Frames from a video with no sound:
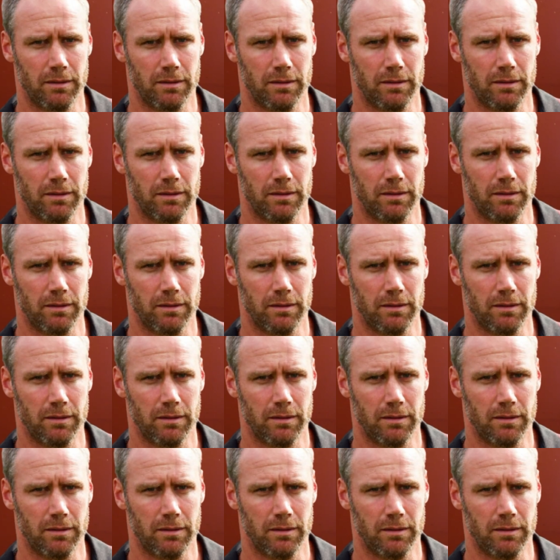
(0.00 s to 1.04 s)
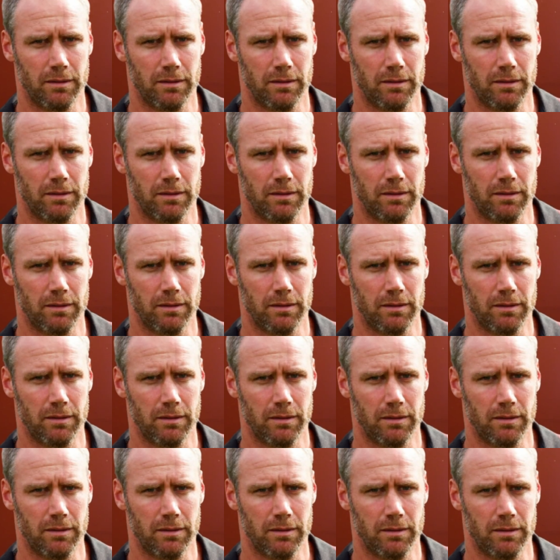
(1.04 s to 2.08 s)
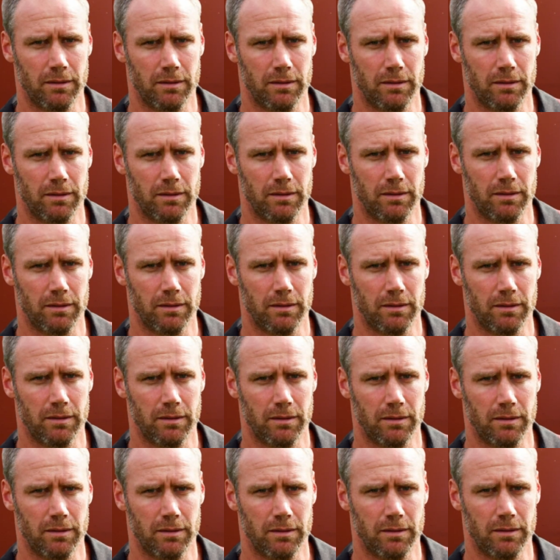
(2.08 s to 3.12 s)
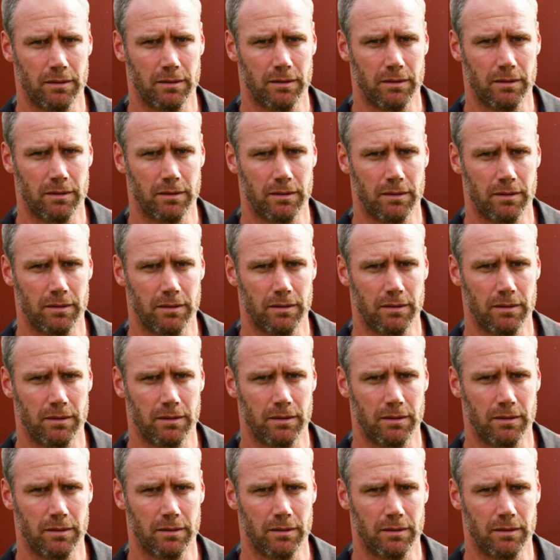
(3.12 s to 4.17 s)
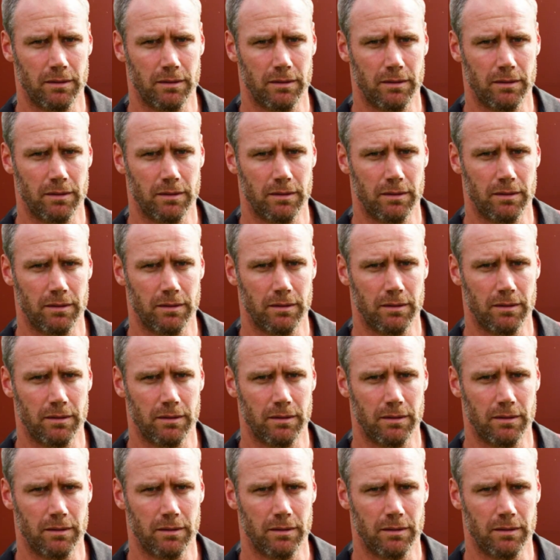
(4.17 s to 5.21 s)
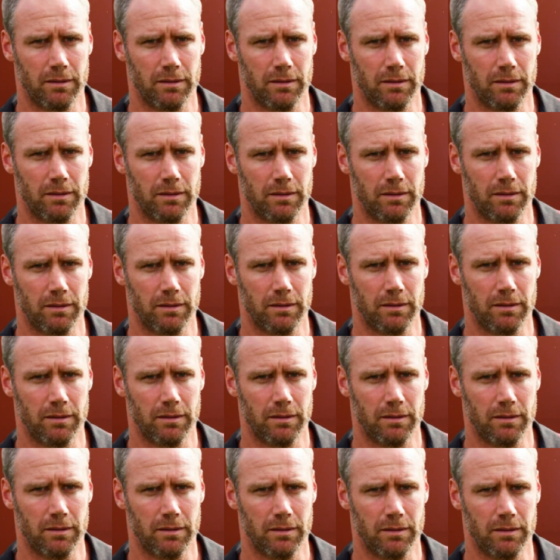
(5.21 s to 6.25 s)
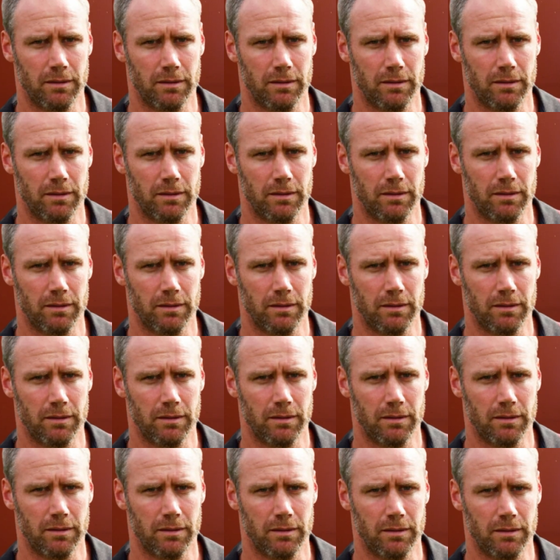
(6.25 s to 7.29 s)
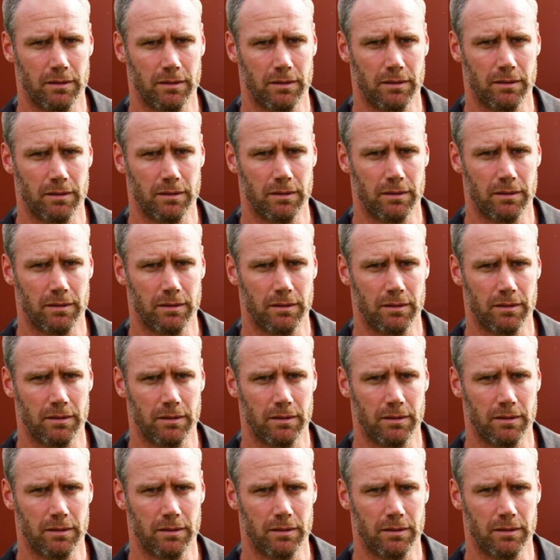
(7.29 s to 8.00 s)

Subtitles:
This person isn't speaking.